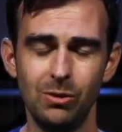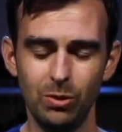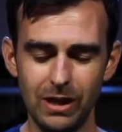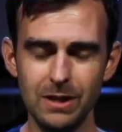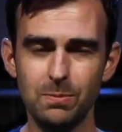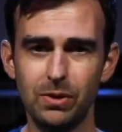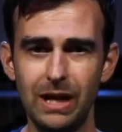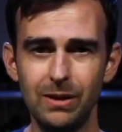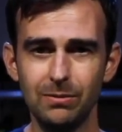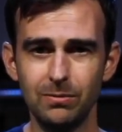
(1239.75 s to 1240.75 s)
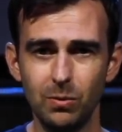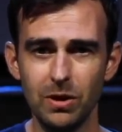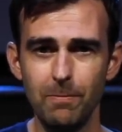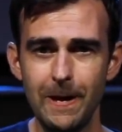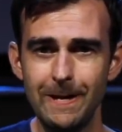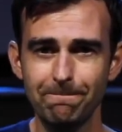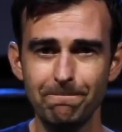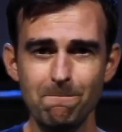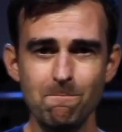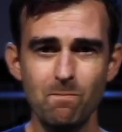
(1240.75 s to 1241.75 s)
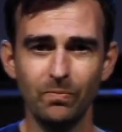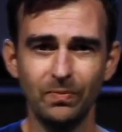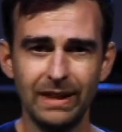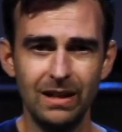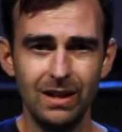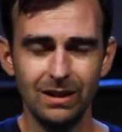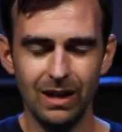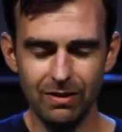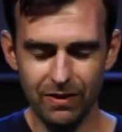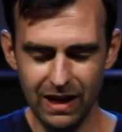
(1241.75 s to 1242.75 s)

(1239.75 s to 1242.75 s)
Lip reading: Will you guys pray with me? God,